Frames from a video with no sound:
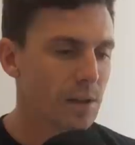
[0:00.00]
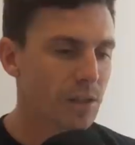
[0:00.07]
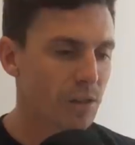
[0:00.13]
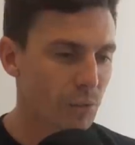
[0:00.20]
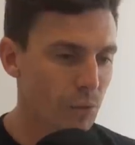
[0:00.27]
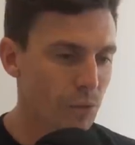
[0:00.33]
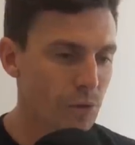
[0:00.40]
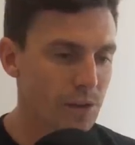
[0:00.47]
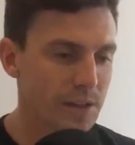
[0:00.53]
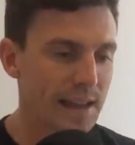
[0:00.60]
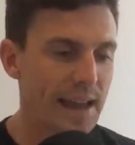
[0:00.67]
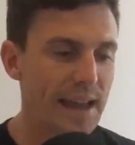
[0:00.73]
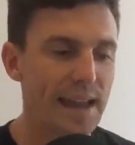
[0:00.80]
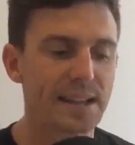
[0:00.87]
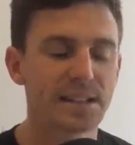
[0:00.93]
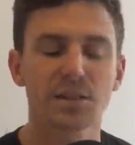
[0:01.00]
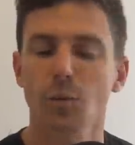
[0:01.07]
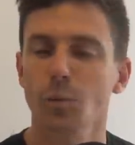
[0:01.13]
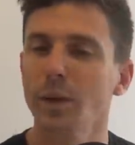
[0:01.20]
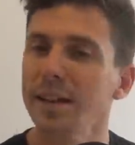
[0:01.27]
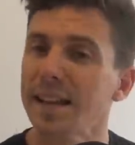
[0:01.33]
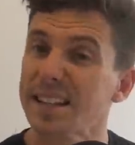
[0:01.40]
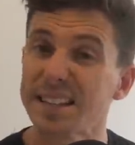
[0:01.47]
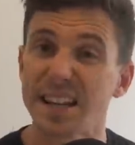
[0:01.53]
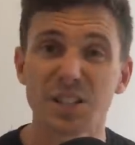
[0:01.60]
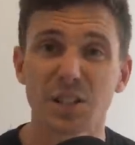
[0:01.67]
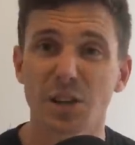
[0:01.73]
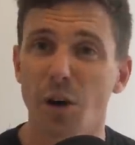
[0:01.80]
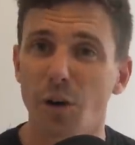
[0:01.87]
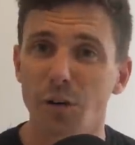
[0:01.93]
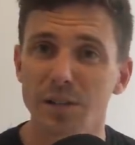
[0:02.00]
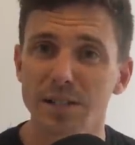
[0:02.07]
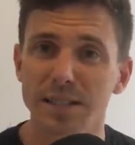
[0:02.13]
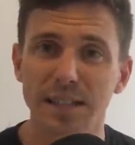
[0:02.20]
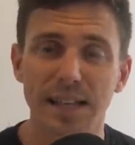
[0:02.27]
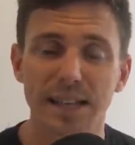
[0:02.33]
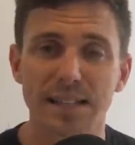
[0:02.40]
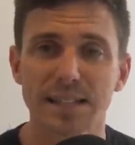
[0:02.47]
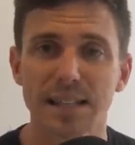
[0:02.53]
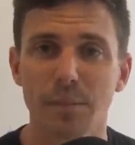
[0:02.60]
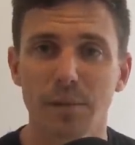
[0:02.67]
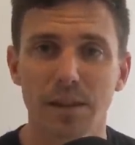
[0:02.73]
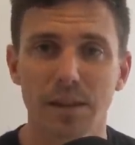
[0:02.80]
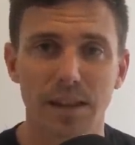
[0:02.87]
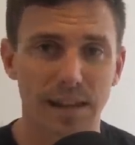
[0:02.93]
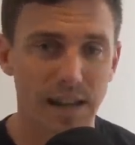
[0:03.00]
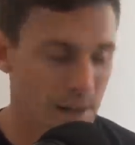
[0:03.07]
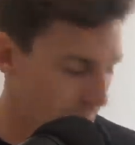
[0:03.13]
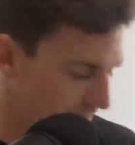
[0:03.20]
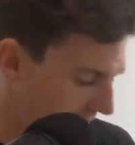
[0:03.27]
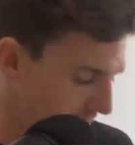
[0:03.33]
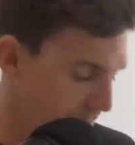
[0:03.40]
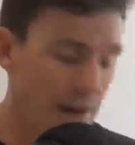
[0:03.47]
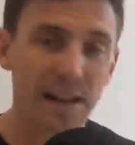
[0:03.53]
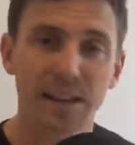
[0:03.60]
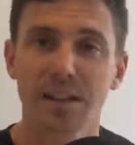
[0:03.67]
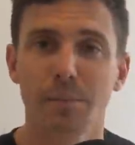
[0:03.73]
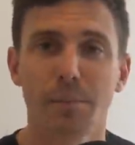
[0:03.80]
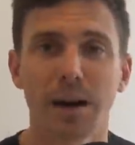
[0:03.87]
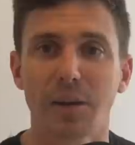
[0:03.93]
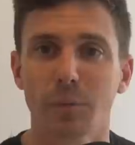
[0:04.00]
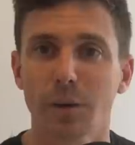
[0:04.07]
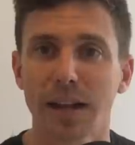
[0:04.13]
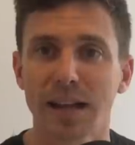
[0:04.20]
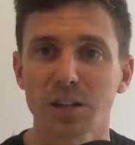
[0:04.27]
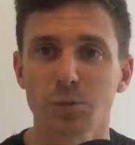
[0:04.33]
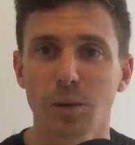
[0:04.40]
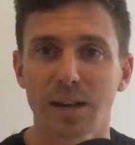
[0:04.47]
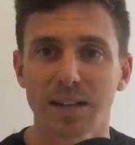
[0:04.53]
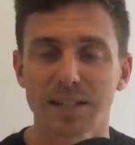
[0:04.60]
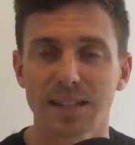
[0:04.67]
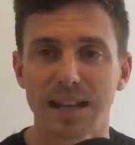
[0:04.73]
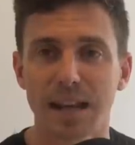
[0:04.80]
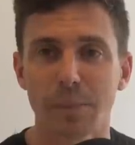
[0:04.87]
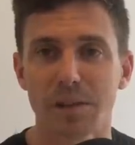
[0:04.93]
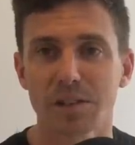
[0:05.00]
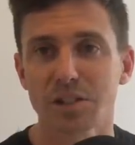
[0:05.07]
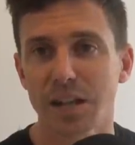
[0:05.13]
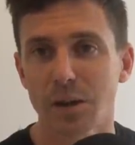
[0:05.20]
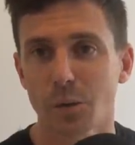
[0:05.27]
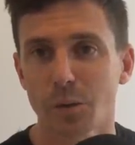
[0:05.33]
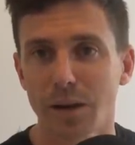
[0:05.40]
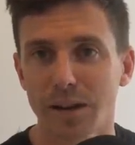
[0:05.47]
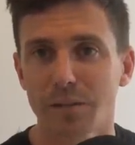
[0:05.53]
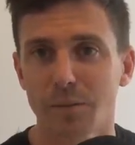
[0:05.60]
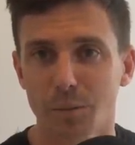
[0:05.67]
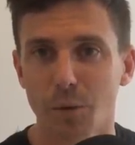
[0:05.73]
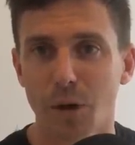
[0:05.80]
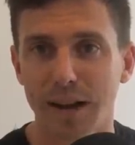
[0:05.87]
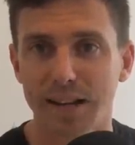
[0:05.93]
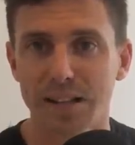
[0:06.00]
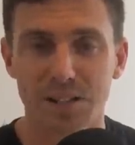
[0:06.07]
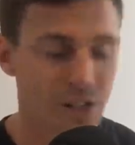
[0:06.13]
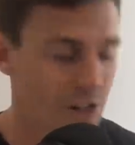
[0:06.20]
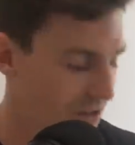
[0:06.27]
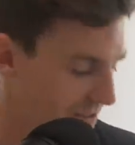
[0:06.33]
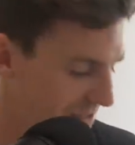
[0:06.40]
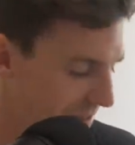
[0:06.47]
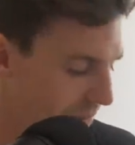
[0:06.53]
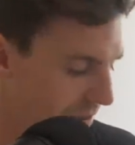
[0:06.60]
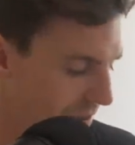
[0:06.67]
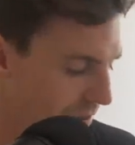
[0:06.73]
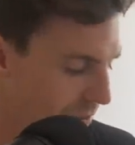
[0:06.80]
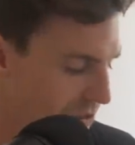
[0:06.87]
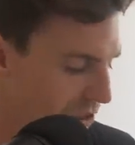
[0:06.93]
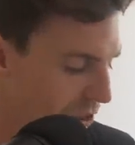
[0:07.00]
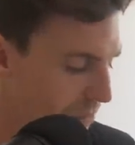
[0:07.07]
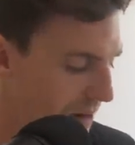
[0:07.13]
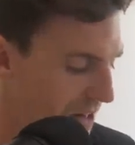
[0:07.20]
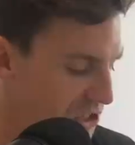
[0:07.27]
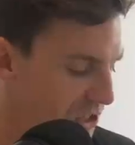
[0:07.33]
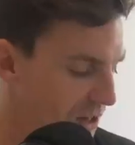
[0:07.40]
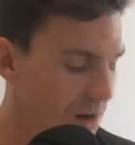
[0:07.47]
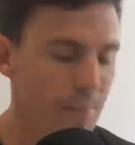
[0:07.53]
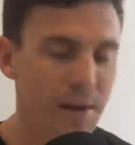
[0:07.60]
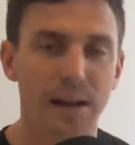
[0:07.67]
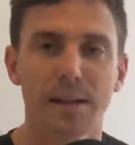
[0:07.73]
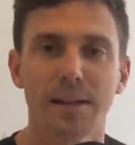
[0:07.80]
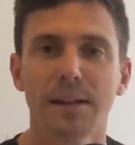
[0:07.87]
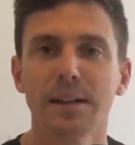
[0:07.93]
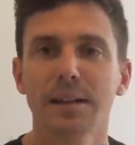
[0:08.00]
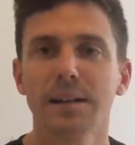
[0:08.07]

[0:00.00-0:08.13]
through your hands. Relaxation, honestly, it's something that, pardon the pun, Relax Running is the name of the channel, and rightly so. It's something that I'm so passionate about.